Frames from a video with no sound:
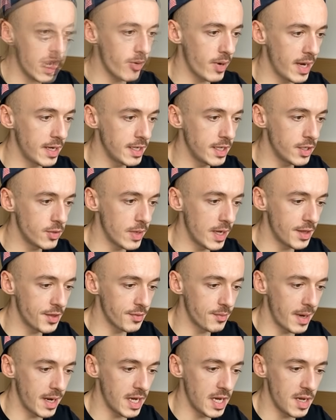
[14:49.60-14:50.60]
Now I need to
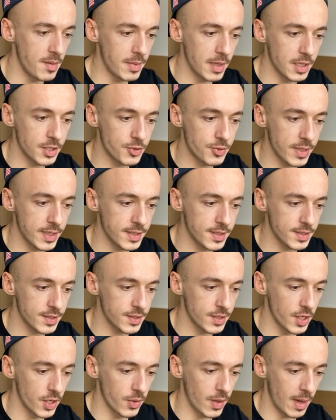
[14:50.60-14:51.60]
enter my email address,
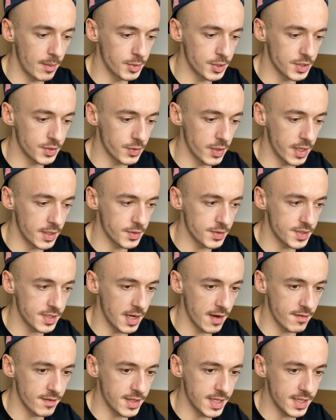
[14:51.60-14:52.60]
so I'm just going to
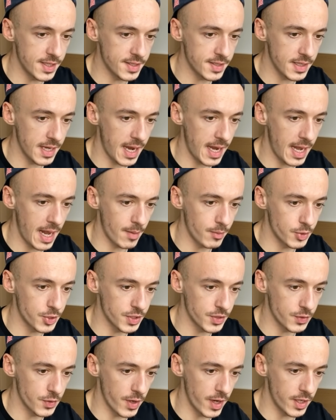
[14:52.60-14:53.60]
save this, and I'm
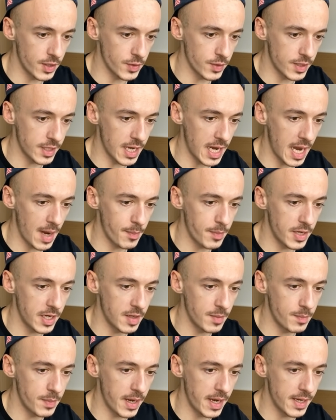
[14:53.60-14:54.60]
just going to copy
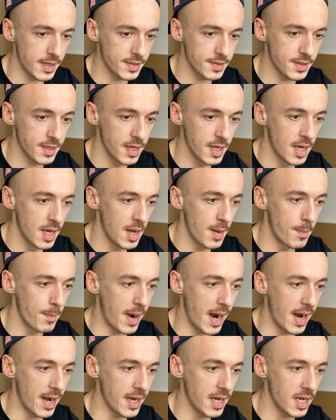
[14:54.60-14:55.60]
and paste
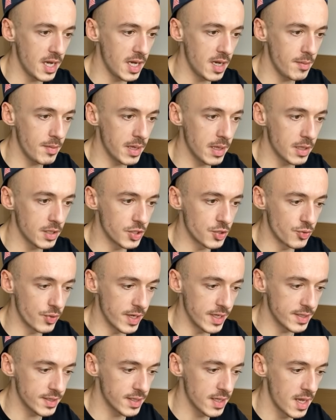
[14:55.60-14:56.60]
my email
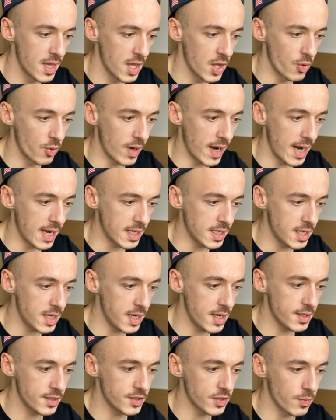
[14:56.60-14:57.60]
address right
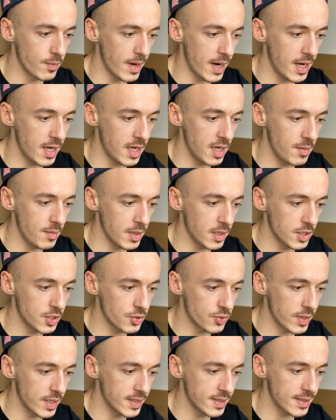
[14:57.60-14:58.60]
here. So my email
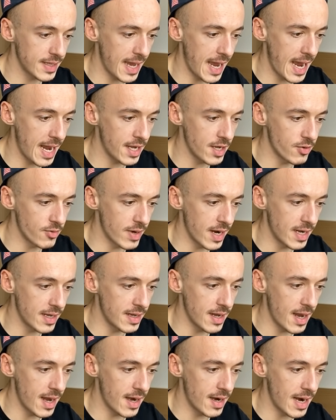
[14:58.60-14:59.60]
address, Eddie,
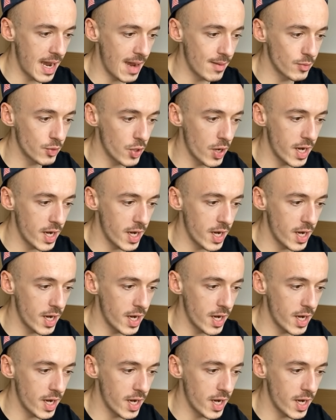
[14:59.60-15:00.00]
right there. I'm